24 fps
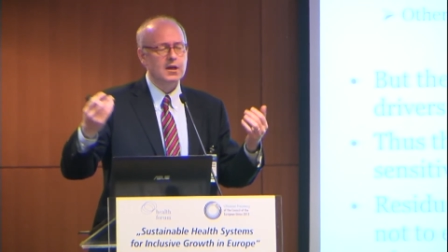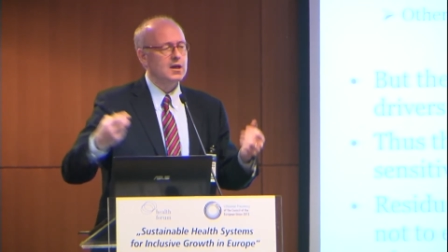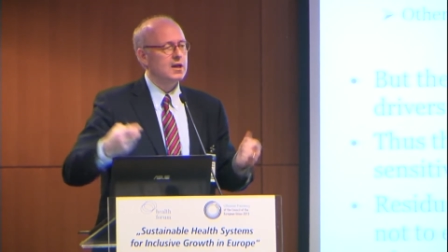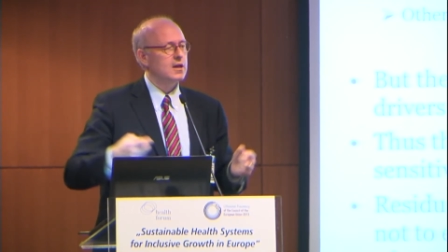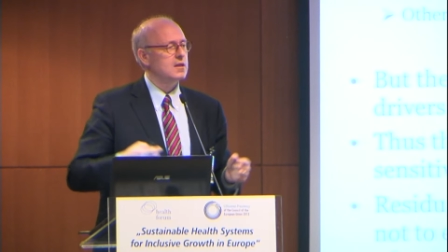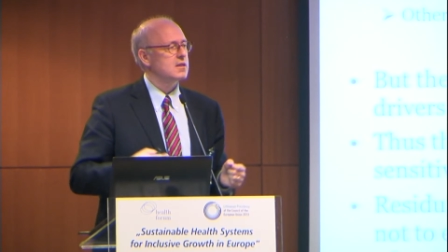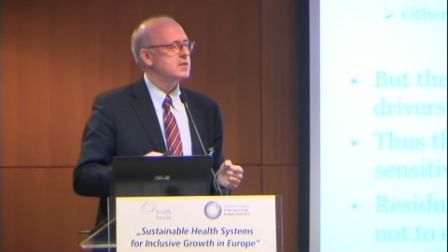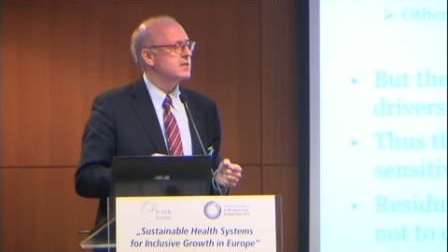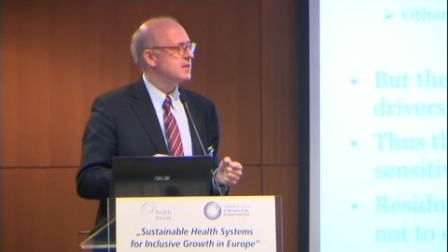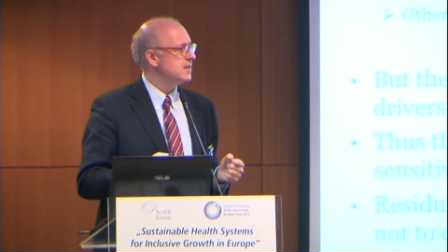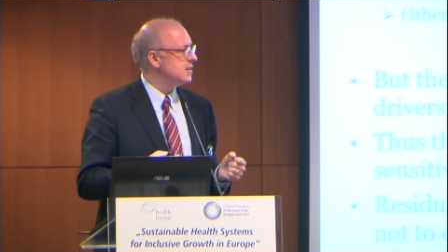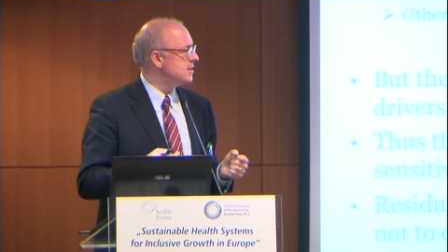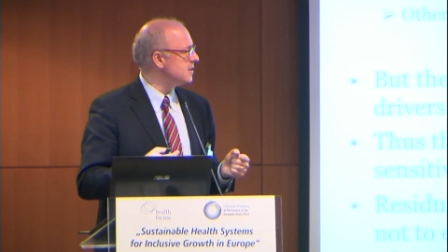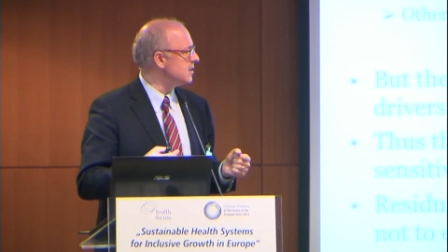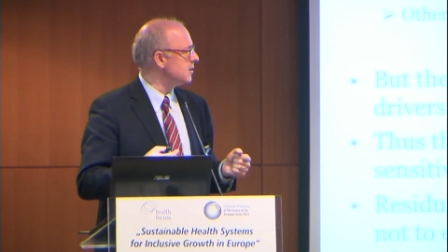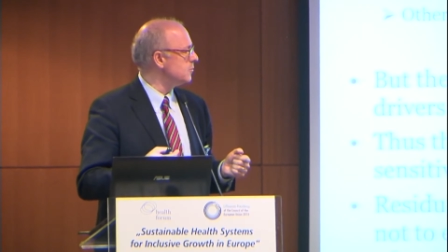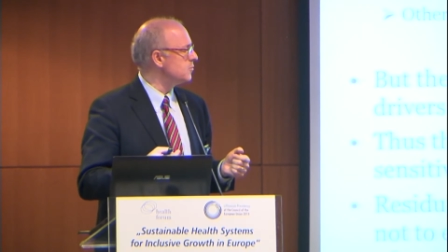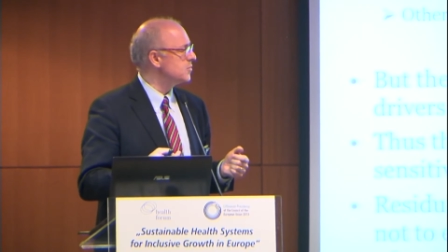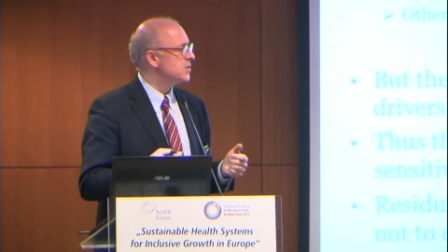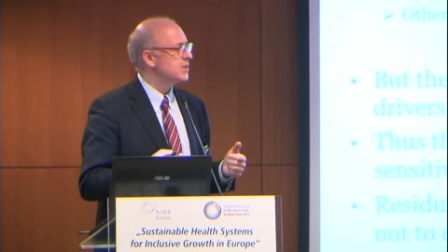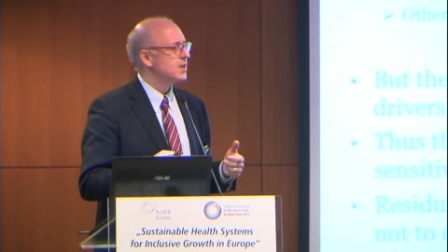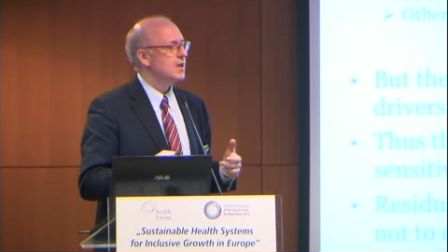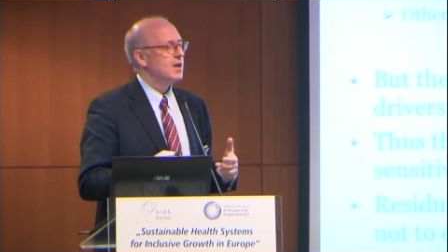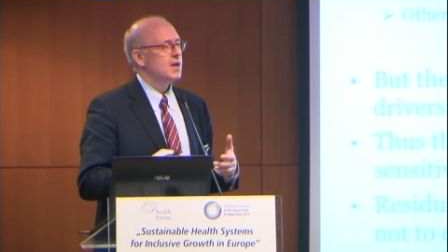
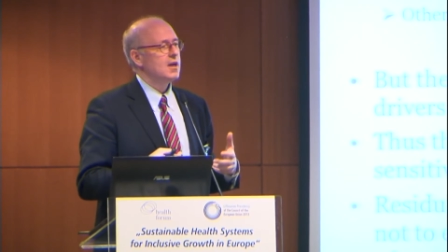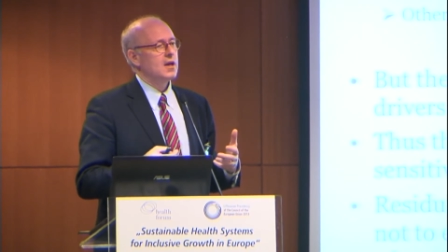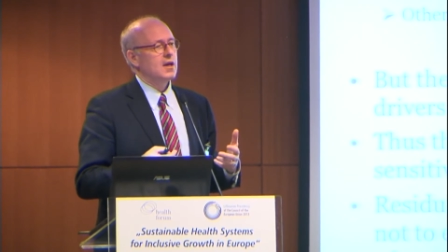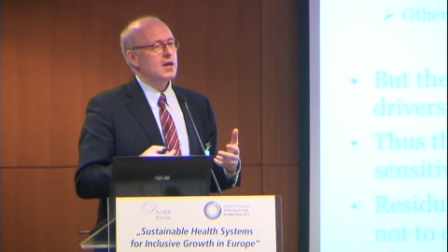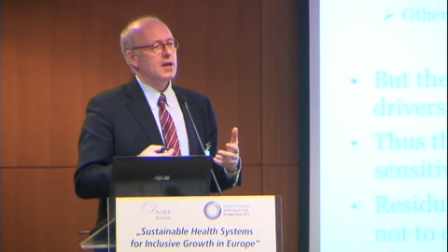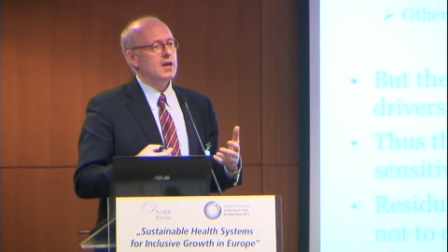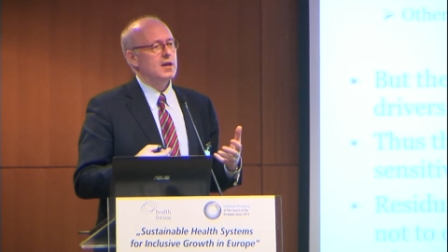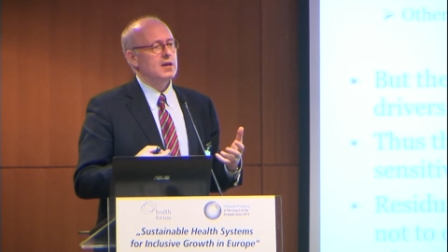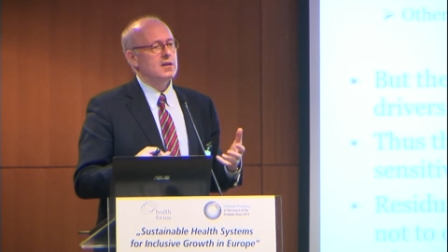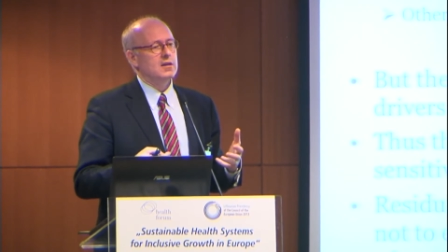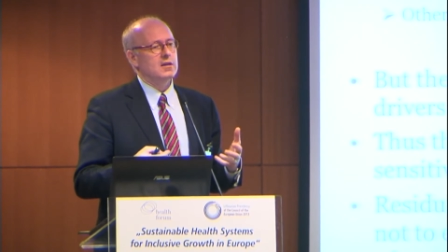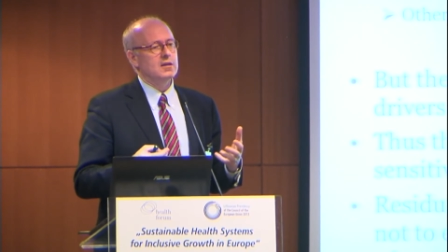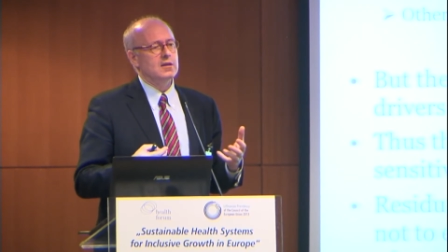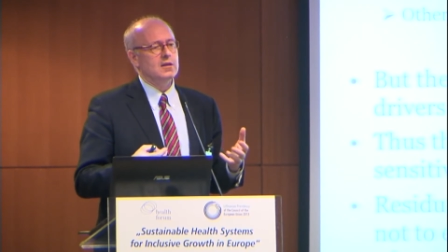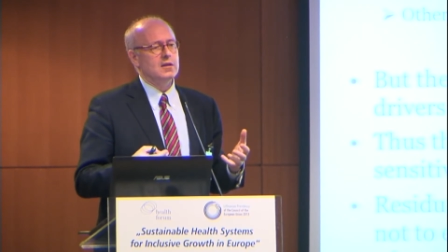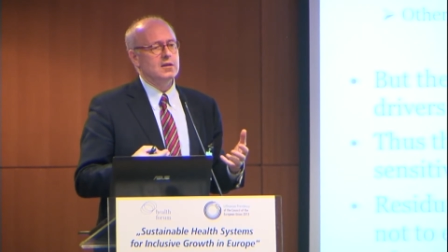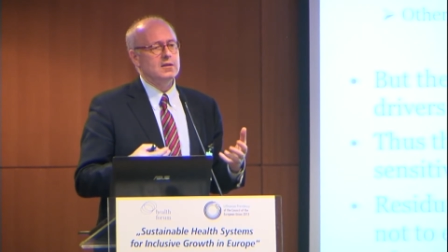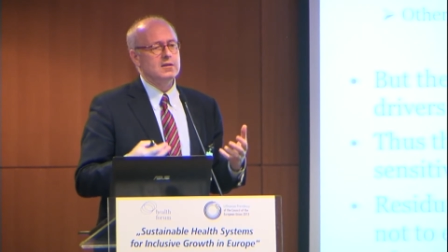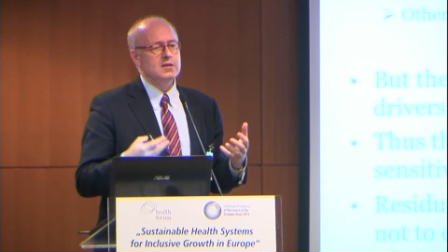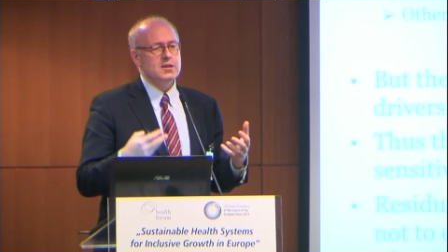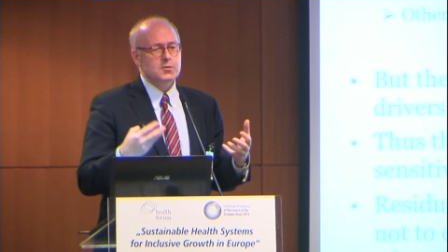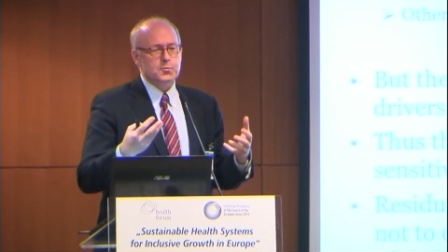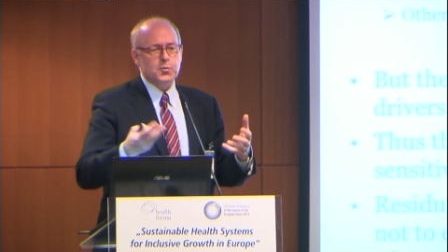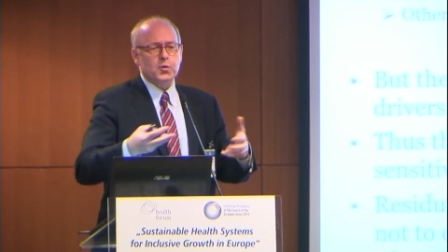systems, and
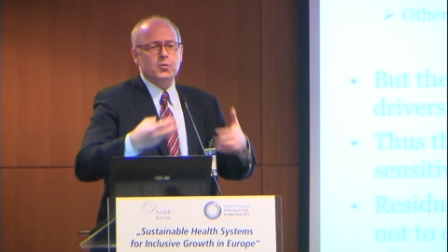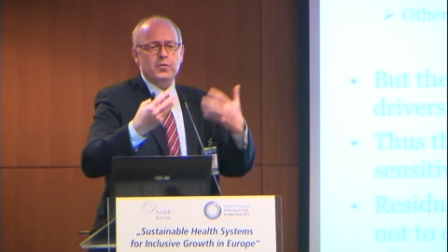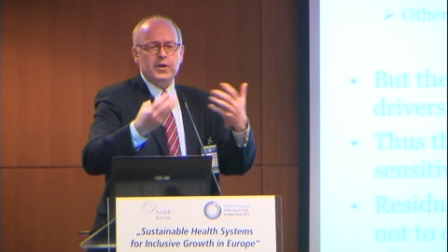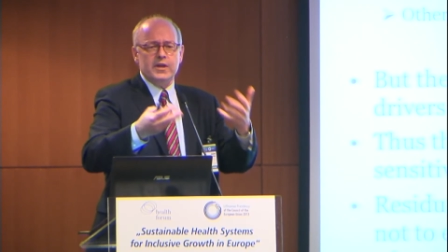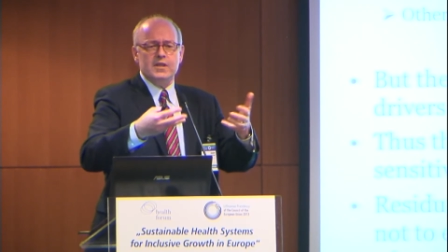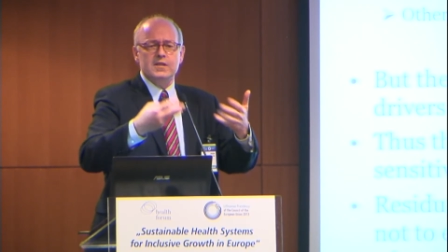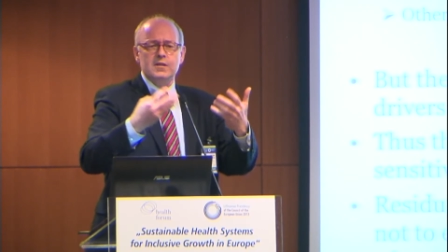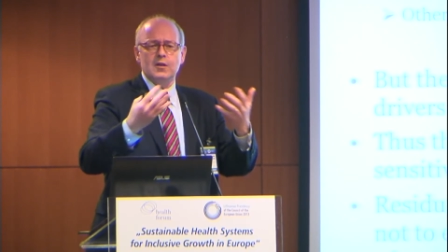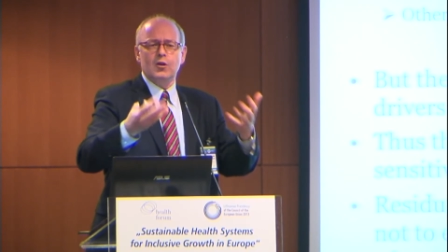this provides